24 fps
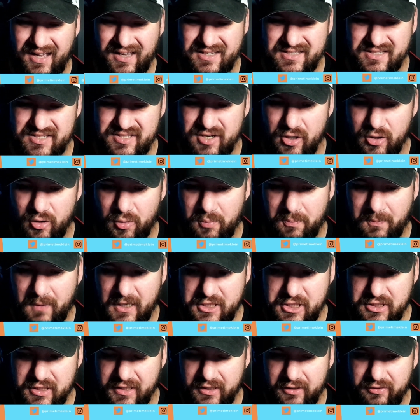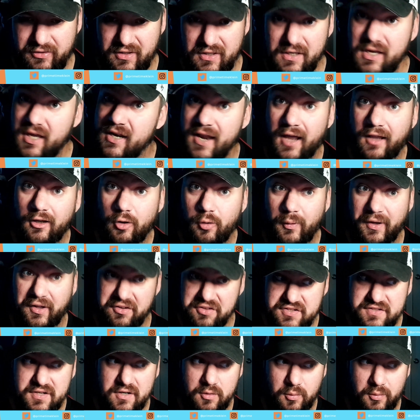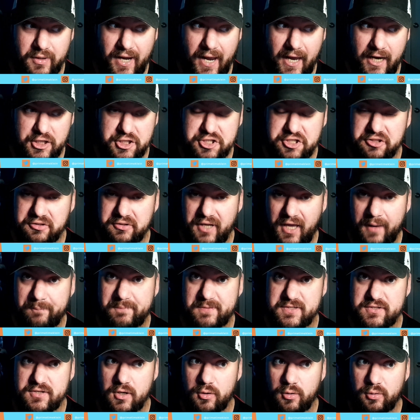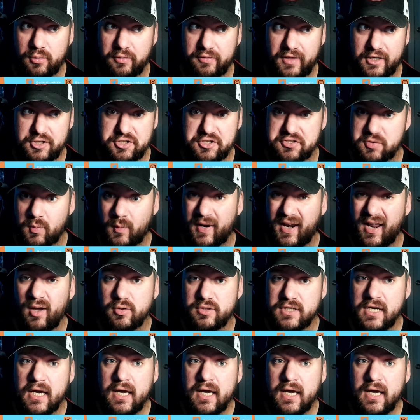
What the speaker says: So, much like the Canelo instant reaction episode that just went out,